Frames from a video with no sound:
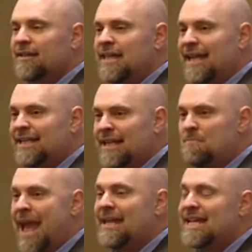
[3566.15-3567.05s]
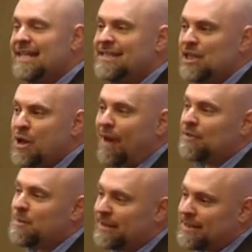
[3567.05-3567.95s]
that mandates that you have
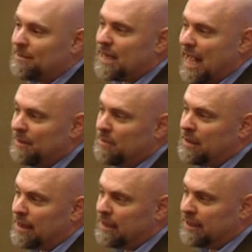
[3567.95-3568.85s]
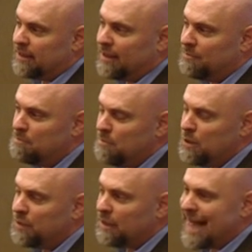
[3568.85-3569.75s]
to spend some time in
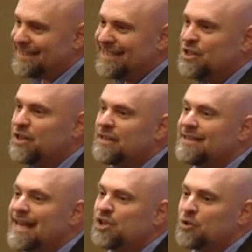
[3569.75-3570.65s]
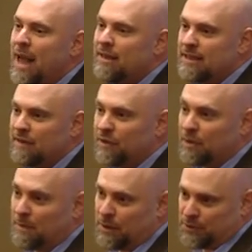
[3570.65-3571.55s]
music class teaching the sexuality of the
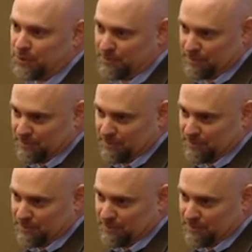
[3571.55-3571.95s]
composers,